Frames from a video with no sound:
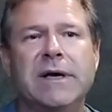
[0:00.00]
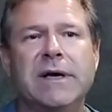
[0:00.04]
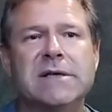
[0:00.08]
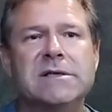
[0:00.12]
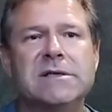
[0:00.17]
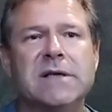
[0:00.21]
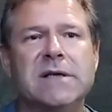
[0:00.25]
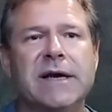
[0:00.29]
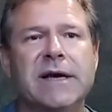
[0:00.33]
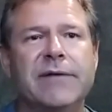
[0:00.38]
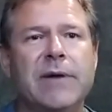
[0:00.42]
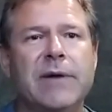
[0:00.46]
It's
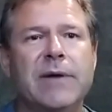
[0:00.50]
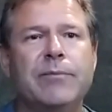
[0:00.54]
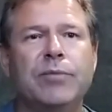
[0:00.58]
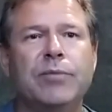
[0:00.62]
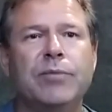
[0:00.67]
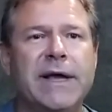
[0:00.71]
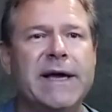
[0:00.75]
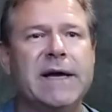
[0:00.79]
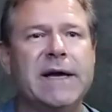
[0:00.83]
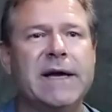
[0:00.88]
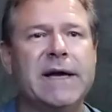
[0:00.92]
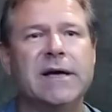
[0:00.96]
like if I'm
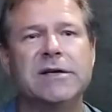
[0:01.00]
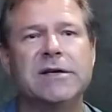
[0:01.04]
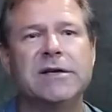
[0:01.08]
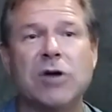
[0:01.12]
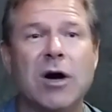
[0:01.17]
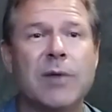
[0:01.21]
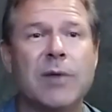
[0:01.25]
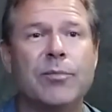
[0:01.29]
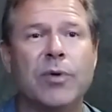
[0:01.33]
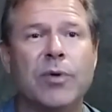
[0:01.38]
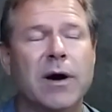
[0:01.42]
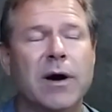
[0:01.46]
playing a
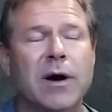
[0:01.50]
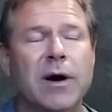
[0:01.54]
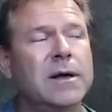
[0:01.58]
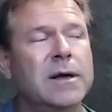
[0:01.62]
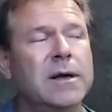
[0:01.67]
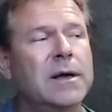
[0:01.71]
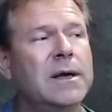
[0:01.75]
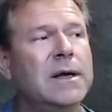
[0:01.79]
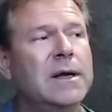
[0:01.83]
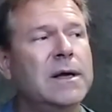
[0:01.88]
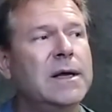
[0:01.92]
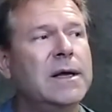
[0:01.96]
guitar part,
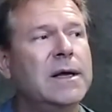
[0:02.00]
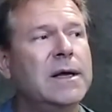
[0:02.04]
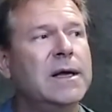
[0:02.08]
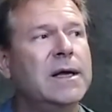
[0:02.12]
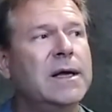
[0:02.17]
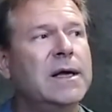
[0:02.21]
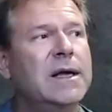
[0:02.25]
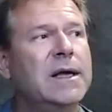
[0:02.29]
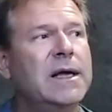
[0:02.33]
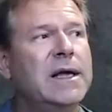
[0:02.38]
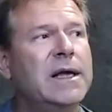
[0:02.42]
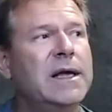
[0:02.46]

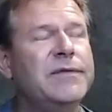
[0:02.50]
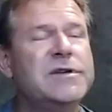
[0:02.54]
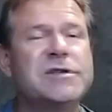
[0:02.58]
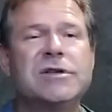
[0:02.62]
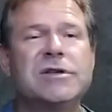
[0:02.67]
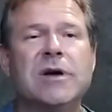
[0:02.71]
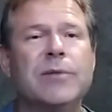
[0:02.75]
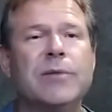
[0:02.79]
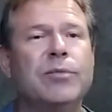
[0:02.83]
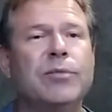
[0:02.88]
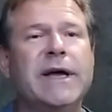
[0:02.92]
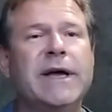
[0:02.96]
if you
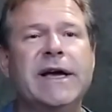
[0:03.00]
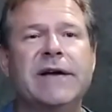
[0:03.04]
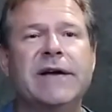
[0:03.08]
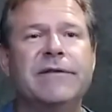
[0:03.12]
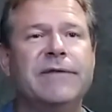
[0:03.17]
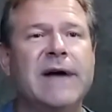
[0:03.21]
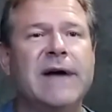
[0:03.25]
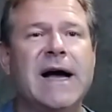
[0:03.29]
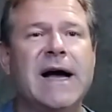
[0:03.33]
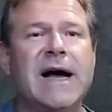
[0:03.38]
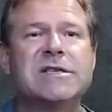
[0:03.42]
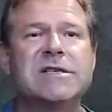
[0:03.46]
start playing it
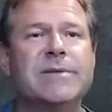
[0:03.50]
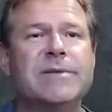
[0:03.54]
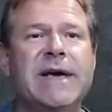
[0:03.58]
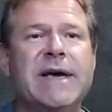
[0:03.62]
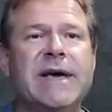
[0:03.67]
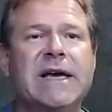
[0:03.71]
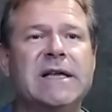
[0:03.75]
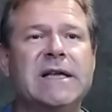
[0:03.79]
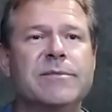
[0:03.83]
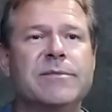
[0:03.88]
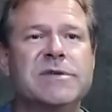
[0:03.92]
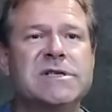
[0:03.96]
fast and
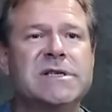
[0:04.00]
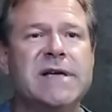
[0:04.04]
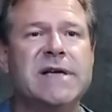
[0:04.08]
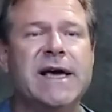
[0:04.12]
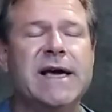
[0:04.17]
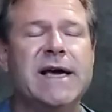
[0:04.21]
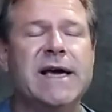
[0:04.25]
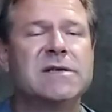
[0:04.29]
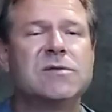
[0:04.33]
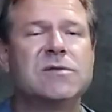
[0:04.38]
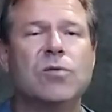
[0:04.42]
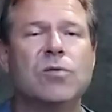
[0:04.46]
making
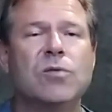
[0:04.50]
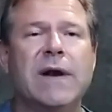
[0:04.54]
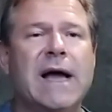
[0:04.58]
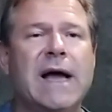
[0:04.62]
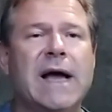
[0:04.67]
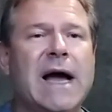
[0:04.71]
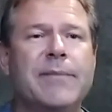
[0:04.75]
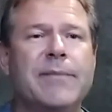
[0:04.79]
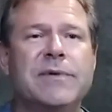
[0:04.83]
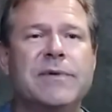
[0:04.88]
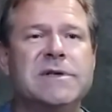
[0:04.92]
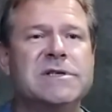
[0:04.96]
mistakes, what
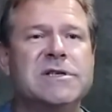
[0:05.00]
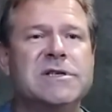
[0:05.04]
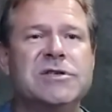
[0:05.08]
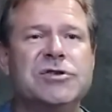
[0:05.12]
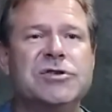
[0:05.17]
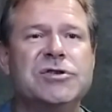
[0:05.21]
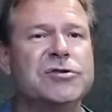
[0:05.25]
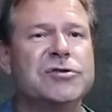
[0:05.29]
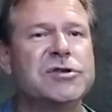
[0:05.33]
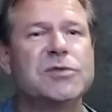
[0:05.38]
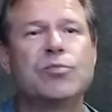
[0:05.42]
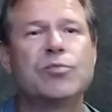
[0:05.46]
happens is
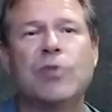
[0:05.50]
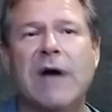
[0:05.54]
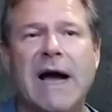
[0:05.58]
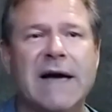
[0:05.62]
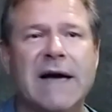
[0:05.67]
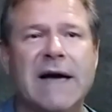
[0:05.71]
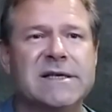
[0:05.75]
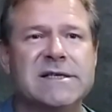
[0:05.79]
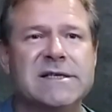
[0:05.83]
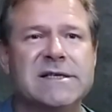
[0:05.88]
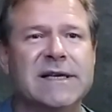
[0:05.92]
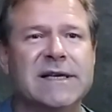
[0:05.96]
you're just
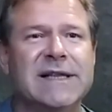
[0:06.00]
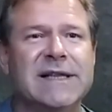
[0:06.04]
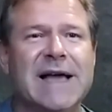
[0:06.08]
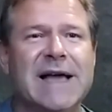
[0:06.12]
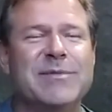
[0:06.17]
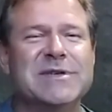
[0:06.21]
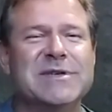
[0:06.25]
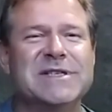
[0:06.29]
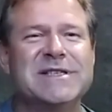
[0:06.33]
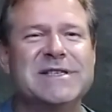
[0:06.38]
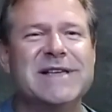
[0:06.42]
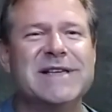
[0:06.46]
practicing
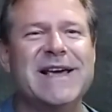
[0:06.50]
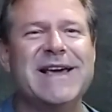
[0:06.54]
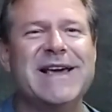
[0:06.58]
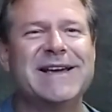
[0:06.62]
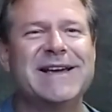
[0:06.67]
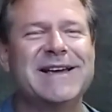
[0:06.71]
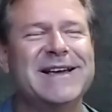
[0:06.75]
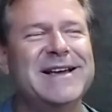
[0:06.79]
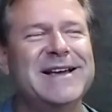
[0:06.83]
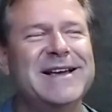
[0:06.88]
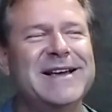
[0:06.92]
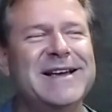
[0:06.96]
that
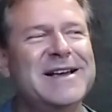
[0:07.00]
mistake.